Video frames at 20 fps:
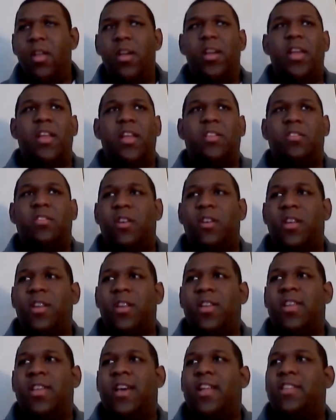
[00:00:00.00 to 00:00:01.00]
And it's all
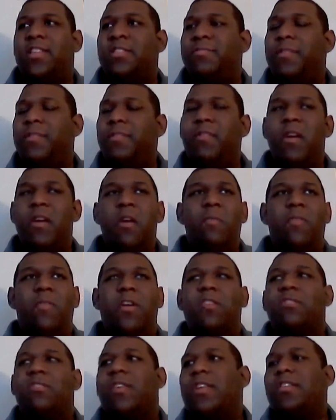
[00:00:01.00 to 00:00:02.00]
kind of talisman. We
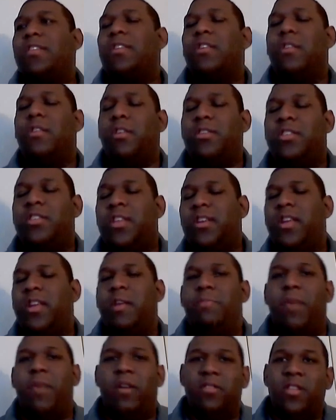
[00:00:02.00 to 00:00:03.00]
also get to learn something
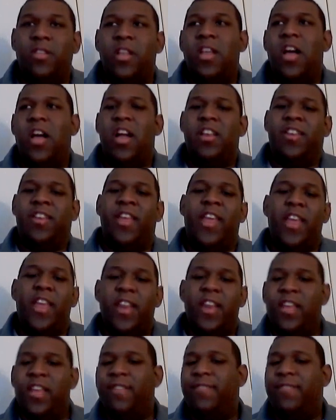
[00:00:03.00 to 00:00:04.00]
about a
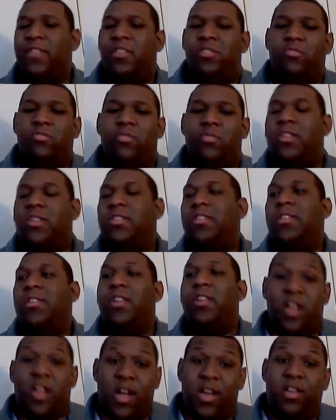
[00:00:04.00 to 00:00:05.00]
deity of destruction,
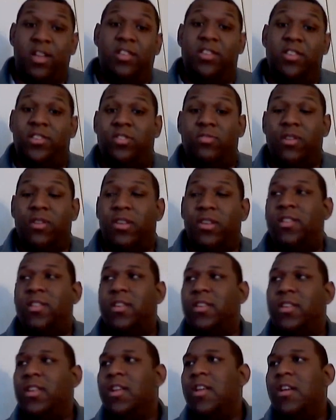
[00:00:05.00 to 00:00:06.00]
a god of
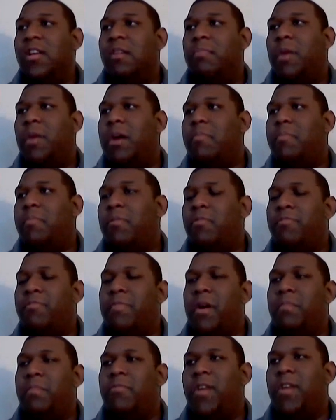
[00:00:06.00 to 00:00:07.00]
destruction. Both
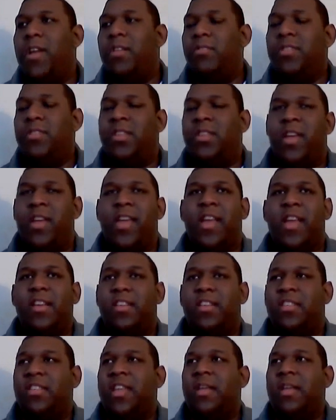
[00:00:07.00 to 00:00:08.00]
Mamo and Usagi had
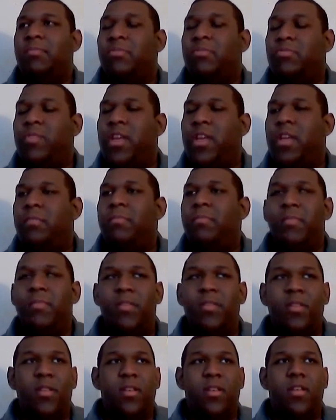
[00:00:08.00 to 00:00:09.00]
the same dream.
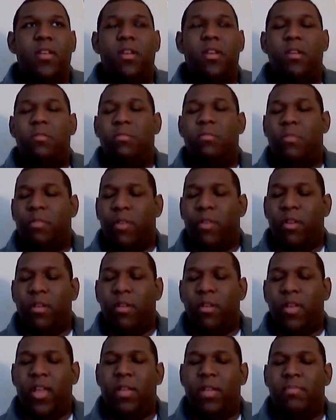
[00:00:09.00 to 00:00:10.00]

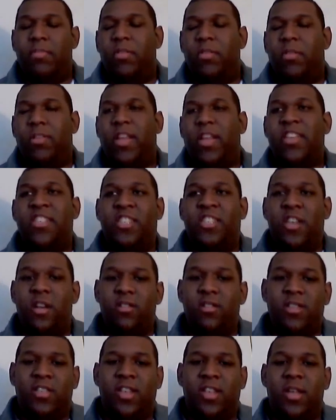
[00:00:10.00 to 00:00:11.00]
You know, they
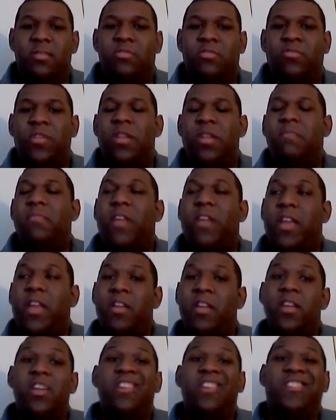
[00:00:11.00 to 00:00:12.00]
shared the same dream, like,
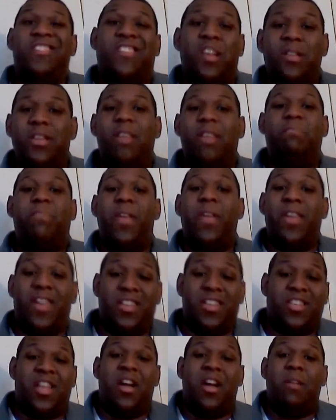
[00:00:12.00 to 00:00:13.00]
something big
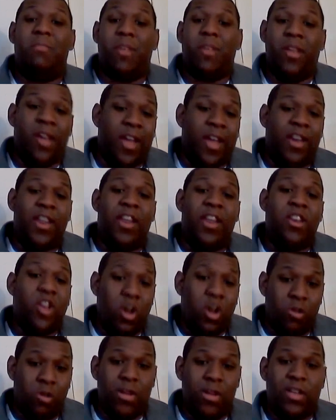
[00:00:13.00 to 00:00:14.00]
is coming, and they
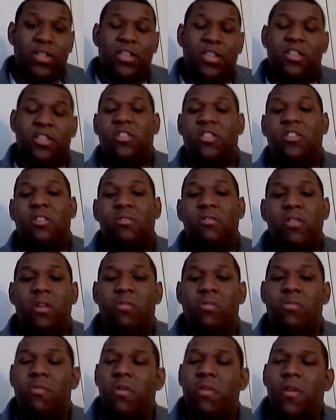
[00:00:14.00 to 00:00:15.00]
know it. They just don't
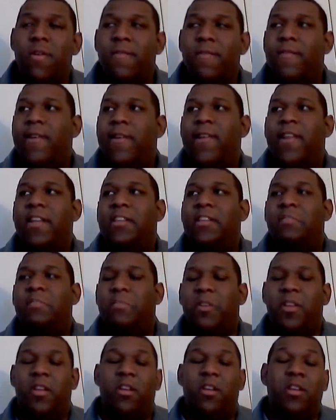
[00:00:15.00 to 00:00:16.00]
know what it is,
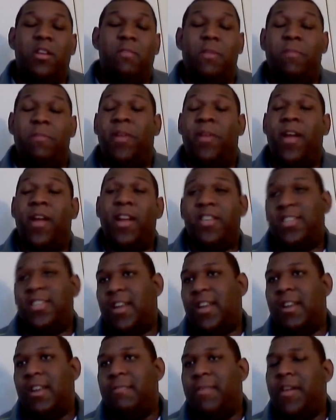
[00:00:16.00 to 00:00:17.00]
but they're going to be
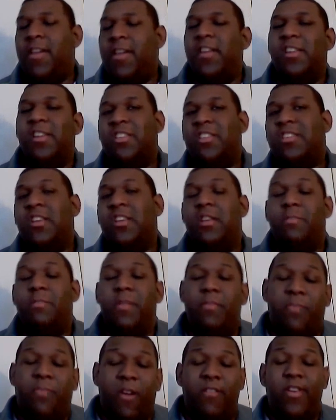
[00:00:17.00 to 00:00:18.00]
blindsided by it, and it's going to
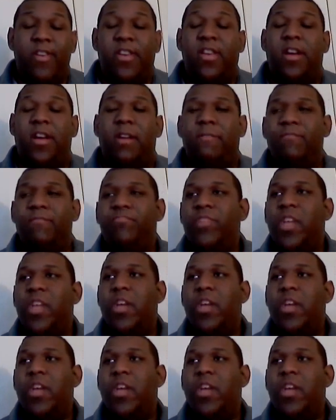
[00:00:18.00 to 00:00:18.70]
be very tough.